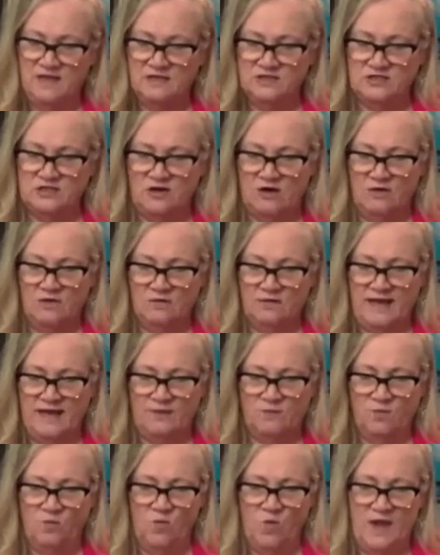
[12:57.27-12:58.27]
so
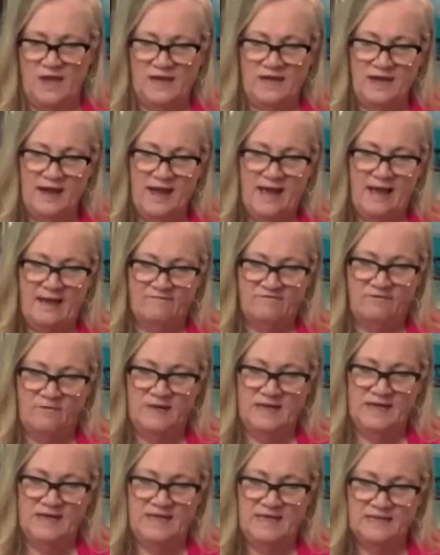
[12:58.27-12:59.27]
like 1.5
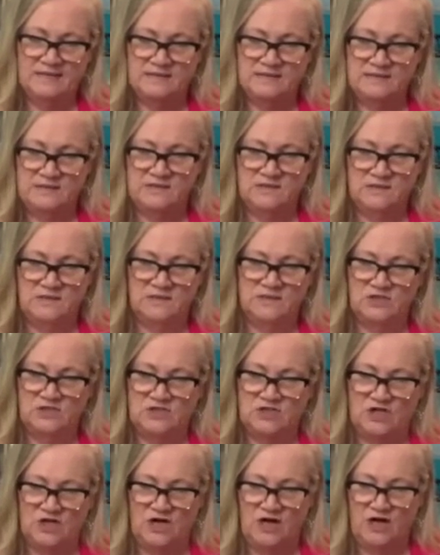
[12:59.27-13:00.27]
minutes
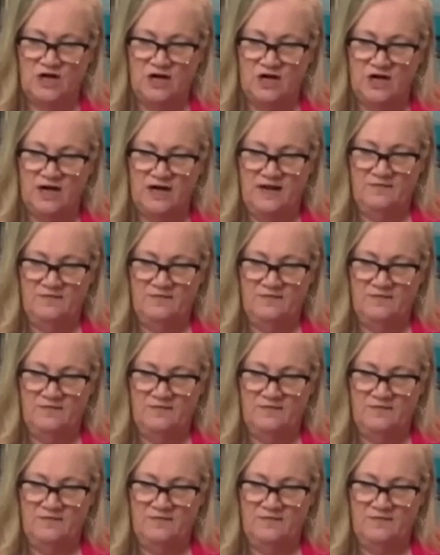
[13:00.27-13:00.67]
stir